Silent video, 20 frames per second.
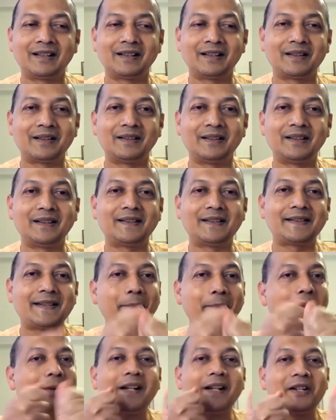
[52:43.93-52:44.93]
This
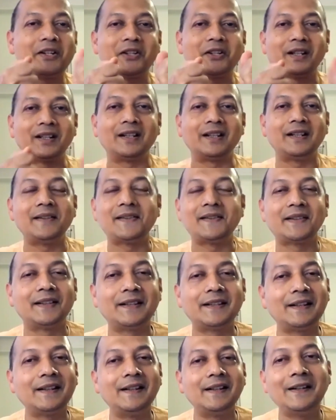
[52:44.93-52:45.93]
separation is
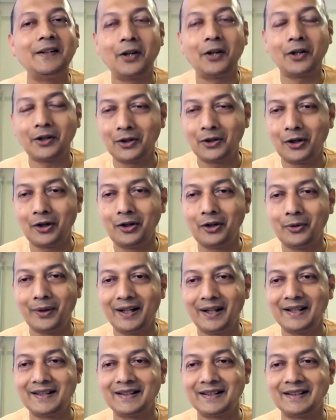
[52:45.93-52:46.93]
certainly not
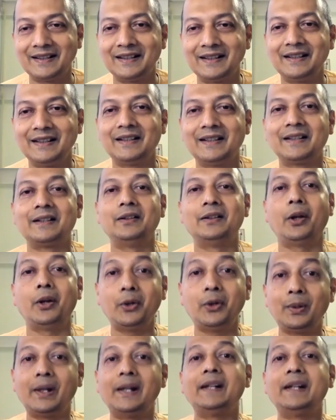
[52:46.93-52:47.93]
non-duality.
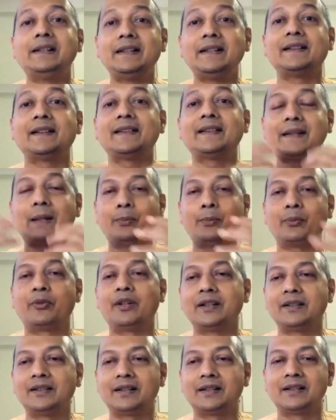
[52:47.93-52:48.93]
Non-duality is a step
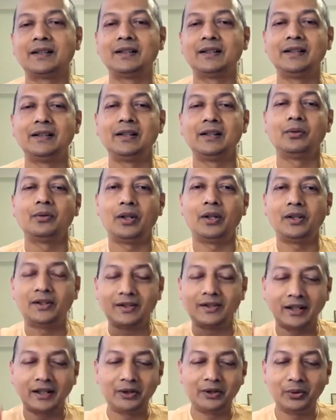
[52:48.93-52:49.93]
further. One
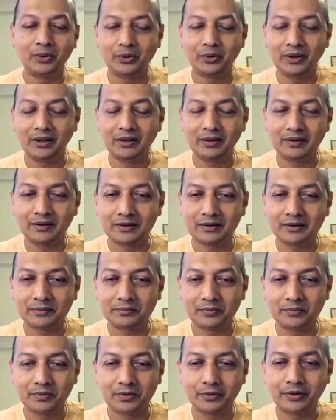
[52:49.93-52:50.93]
sadhu in
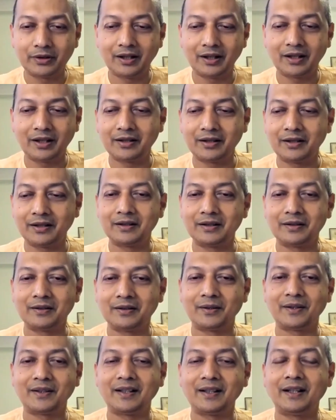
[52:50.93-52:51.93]
Uttarakhand
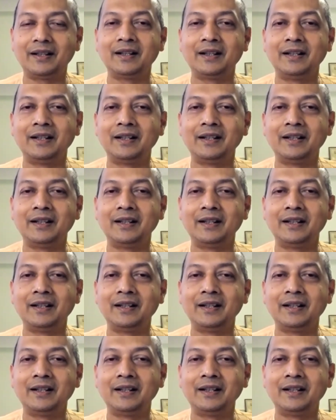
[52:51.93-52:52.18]
said,